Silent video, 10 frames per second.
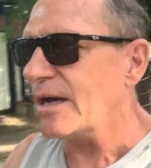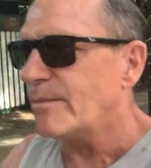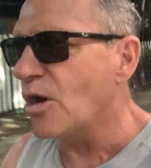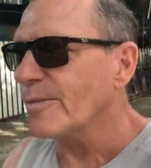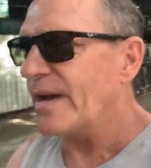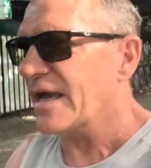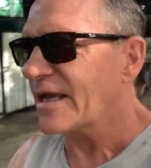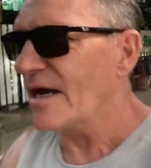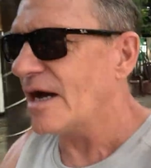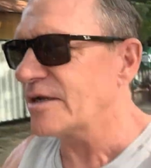motorbike
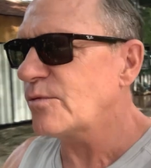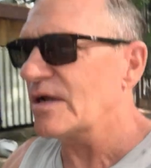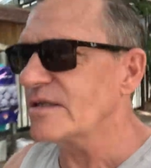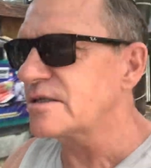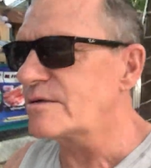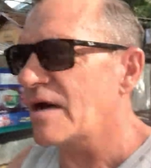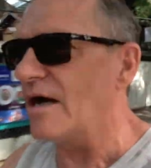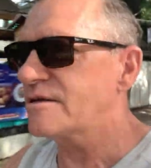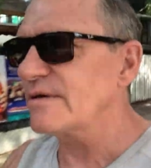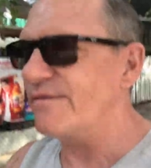under
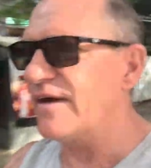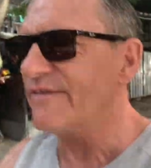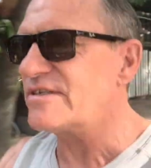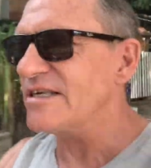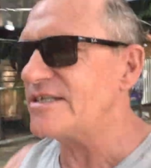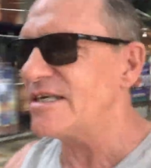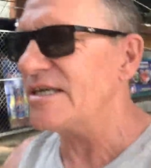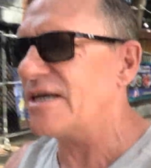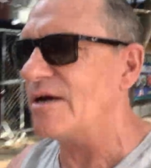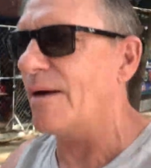
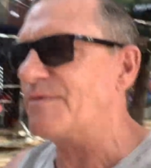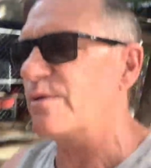125cc, up to